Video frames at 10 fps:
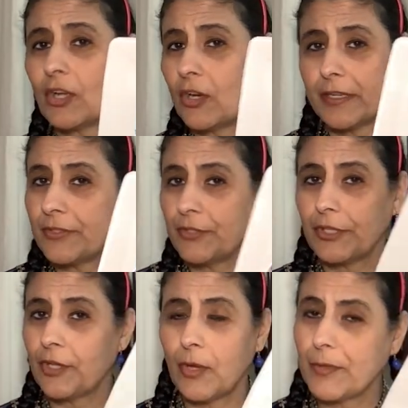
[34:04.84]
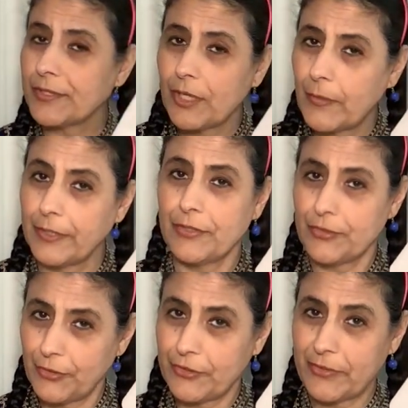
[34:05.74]
an artist, you can always go into
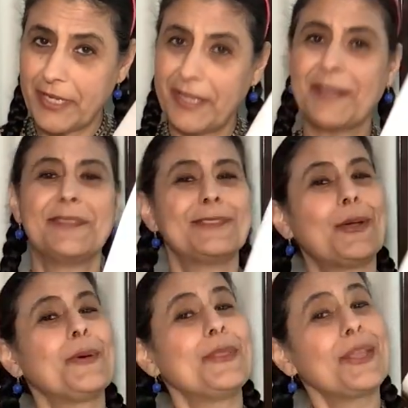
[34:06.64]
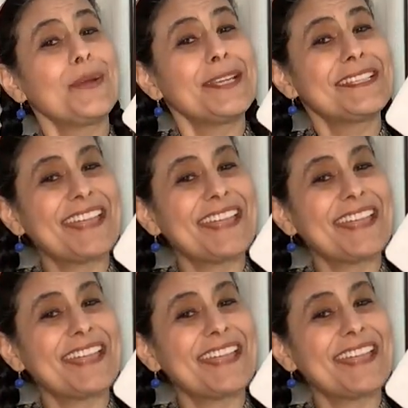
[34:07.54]
surgery. So there is